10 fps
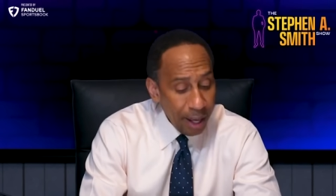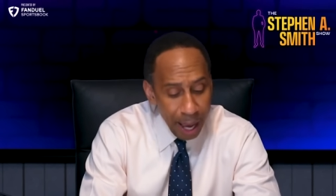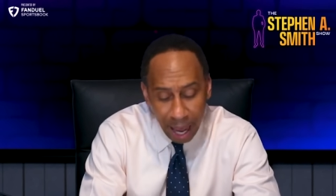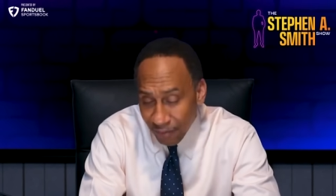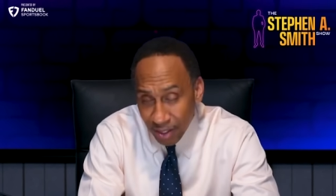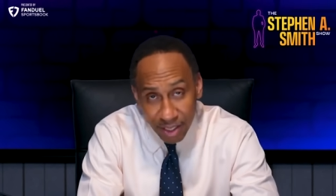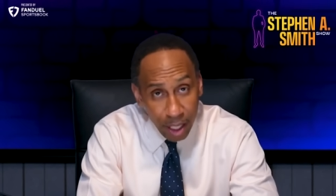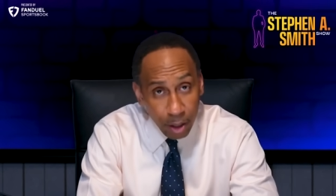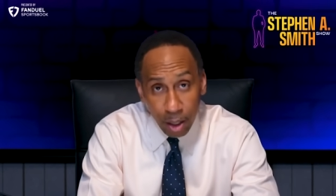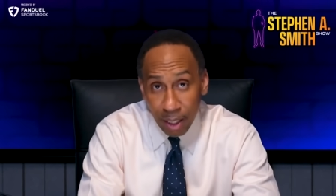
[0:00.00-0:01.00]
Having
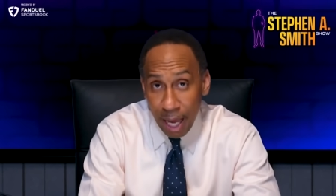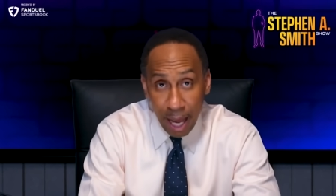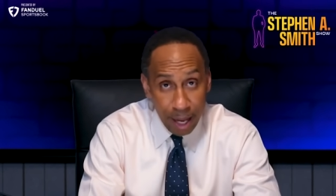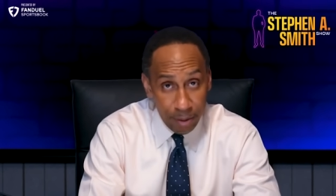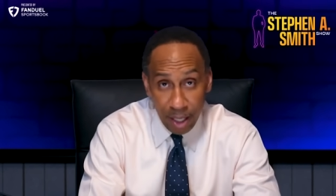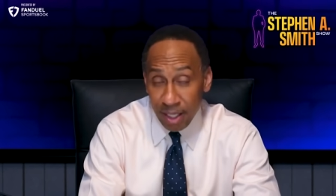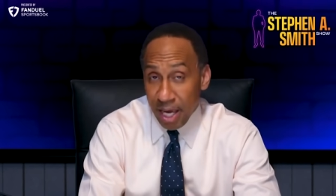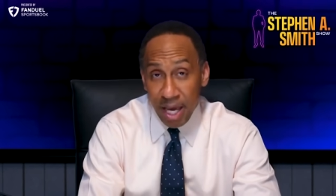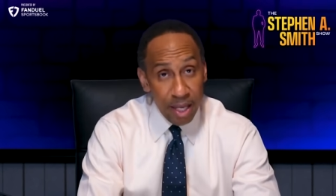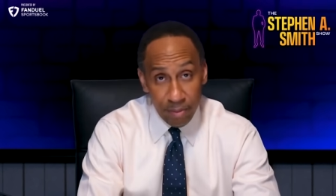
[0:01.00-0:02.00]
said all of that,
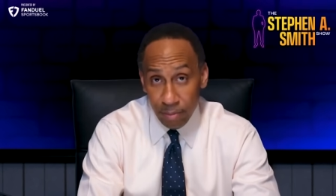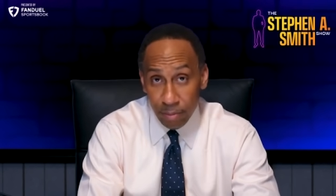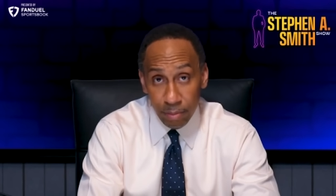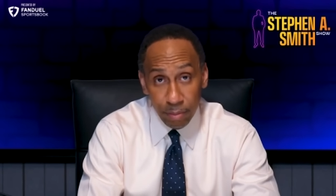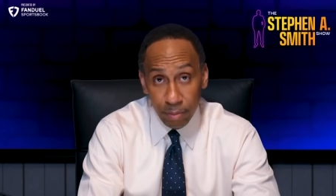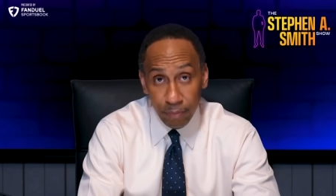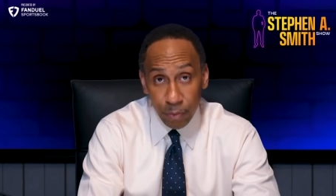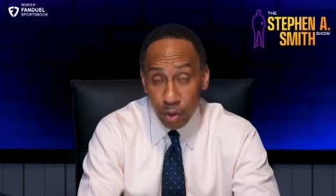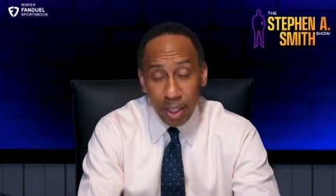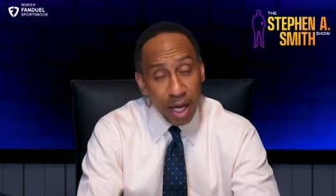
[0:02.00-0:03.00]
again,
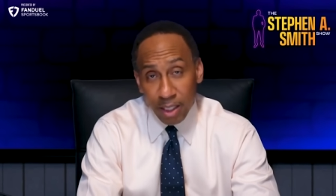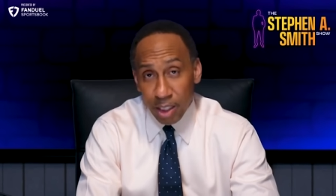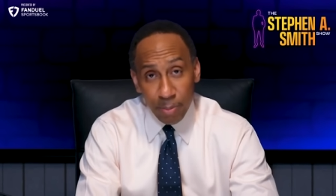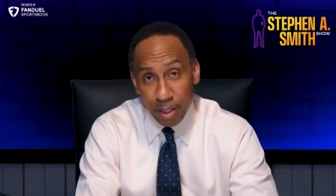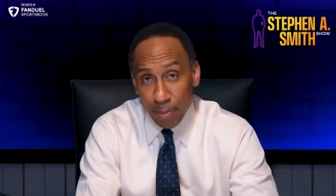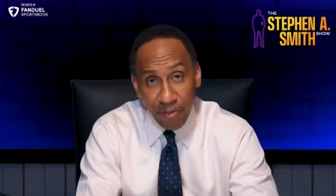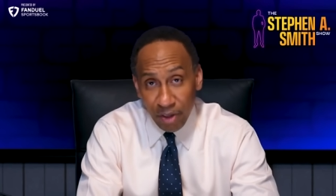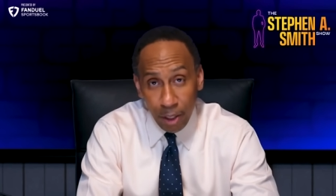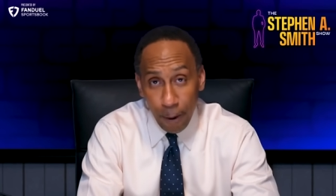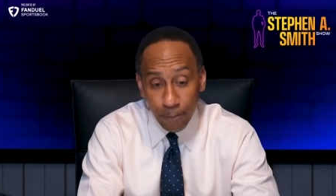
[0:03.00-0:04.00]
you can't dismiss
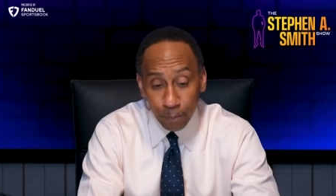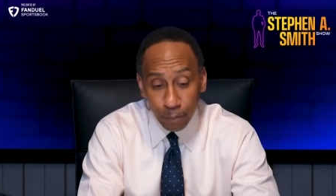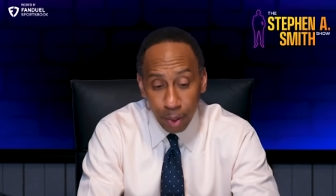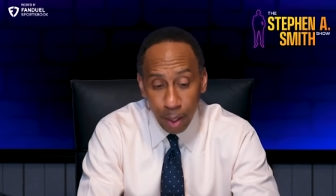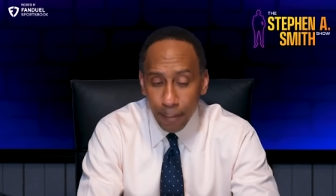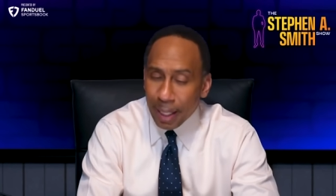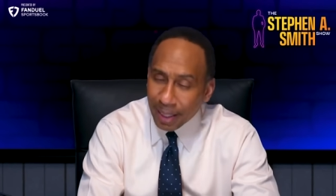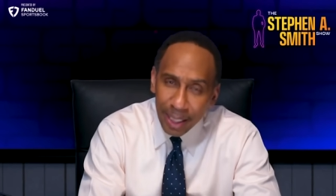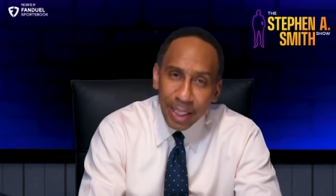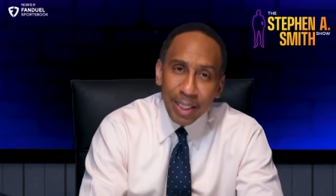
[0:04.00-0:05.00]
Buffalo. But I
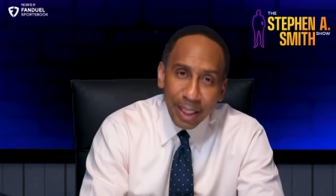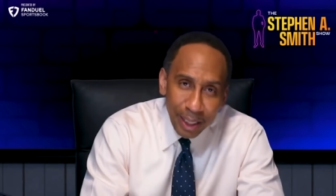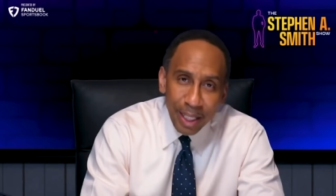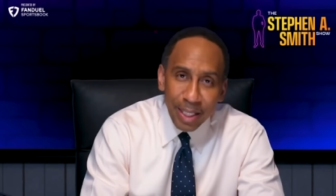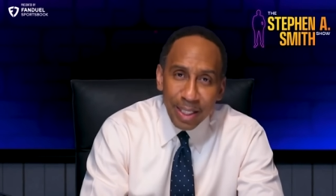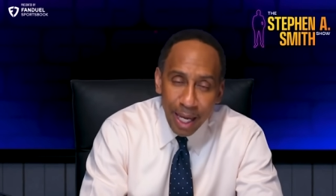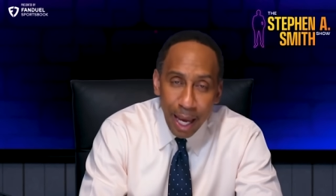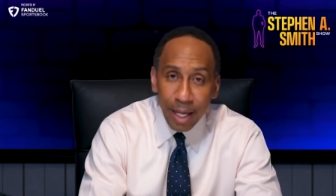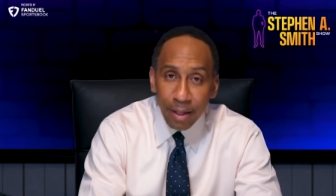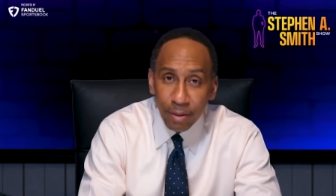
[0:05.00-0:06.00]
think it's clear to
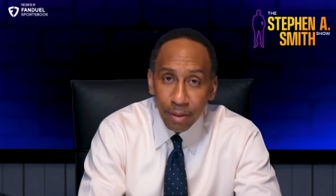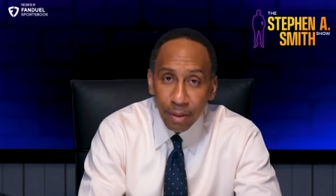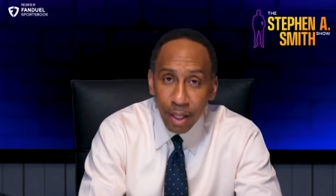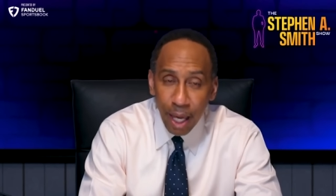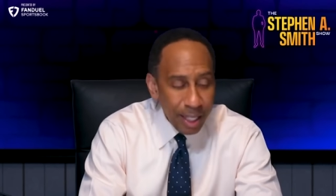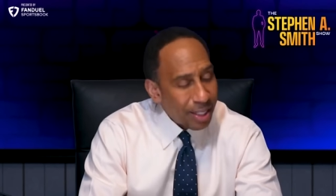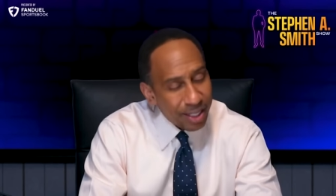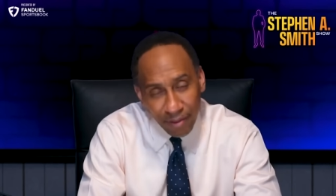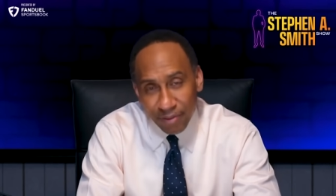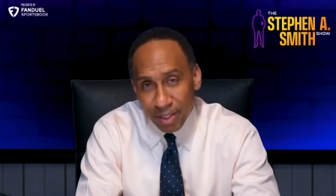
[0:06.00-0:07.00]
say, and it's
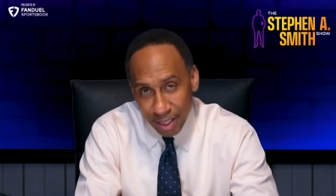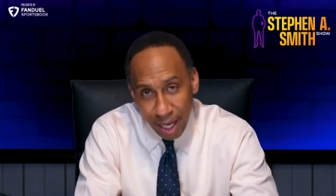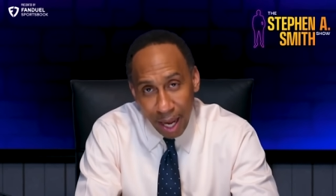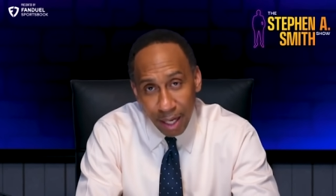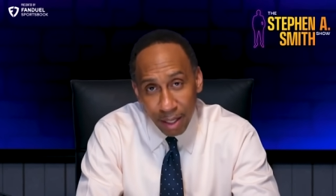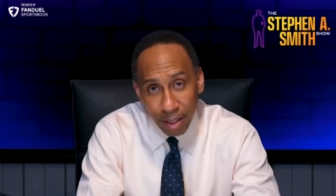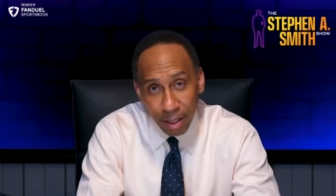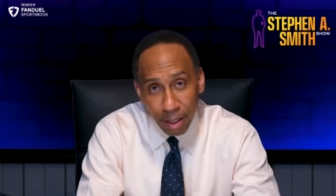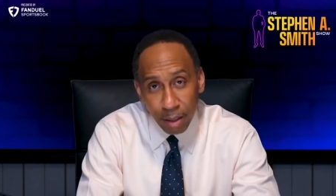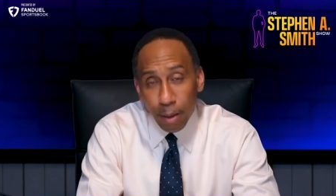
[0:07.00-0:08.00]
safe to say,
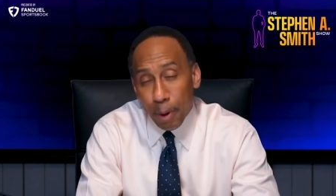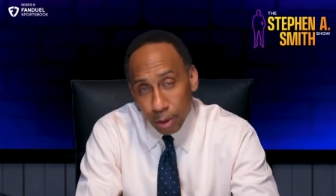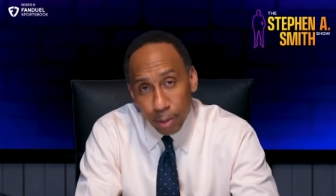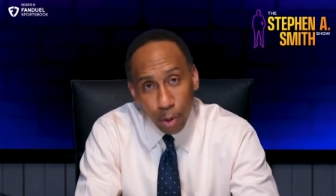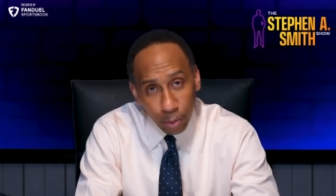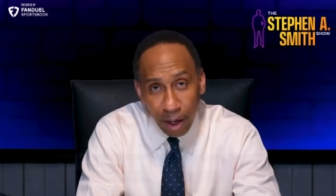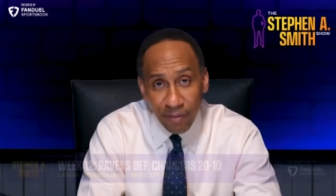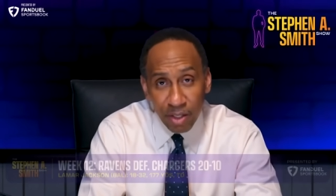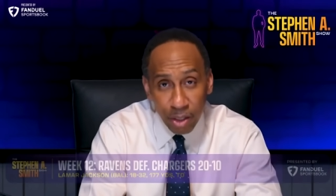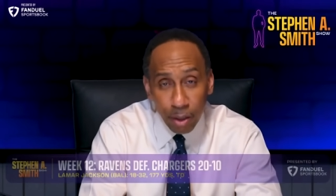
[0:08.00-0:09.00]
the Baltimore
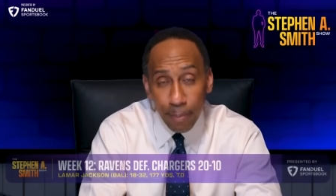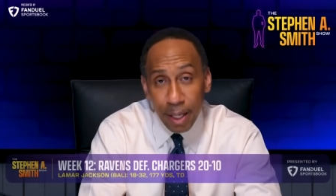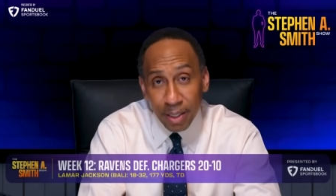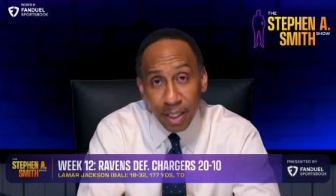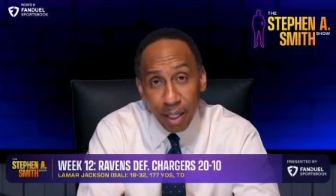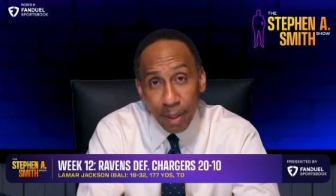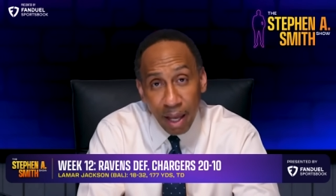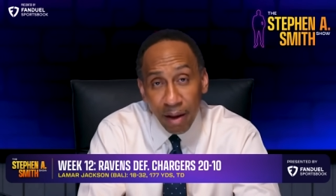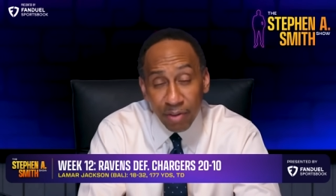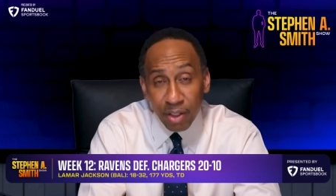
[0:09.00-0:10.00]
Ravens are the best team in
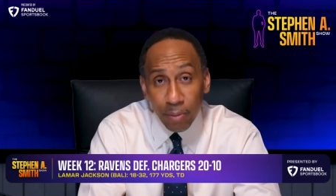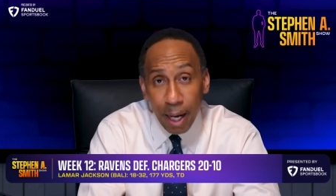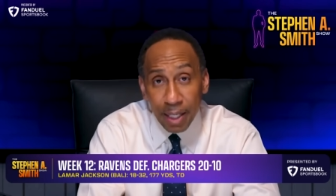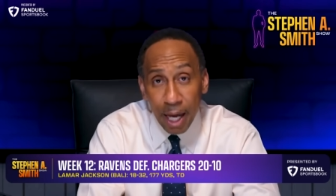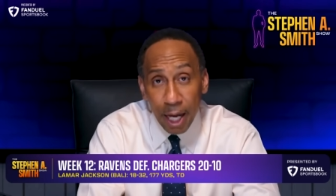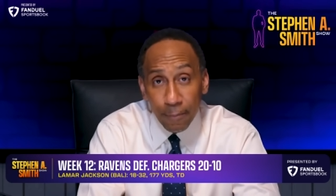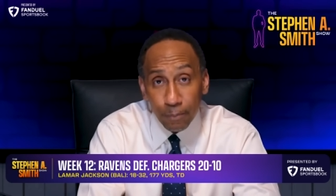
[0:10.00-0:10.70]
the AFC right now.